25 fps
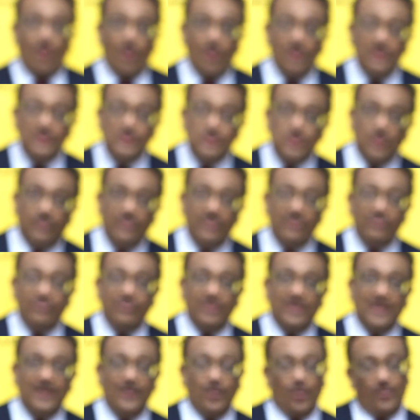all
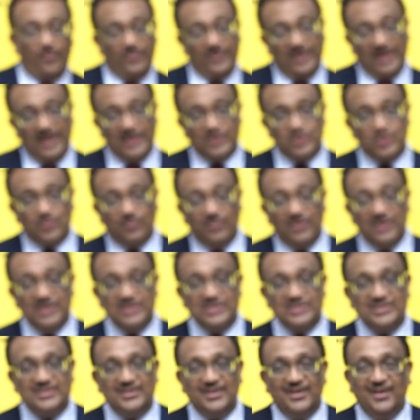geometrical and optical
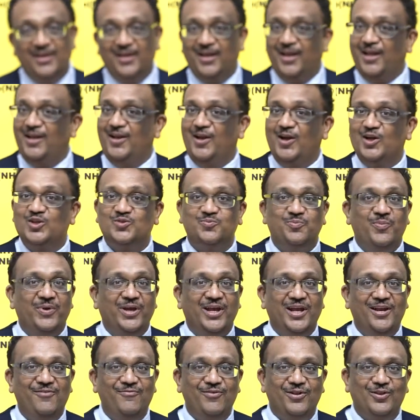isomers. And let's
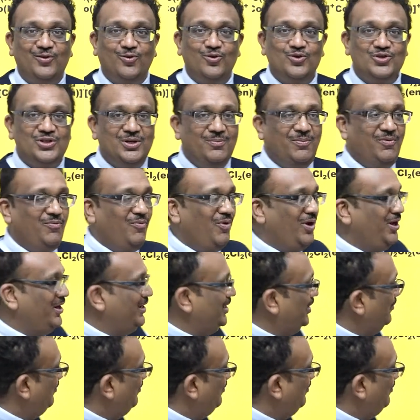begin with question number 1,